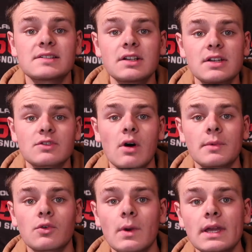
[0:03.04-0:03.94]
sled you guys want
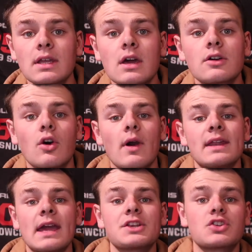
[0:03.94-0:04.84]
me to rate, go
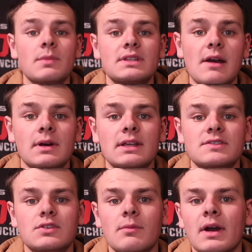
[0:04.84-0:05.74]
ahead and shoot me a DM on Instagram.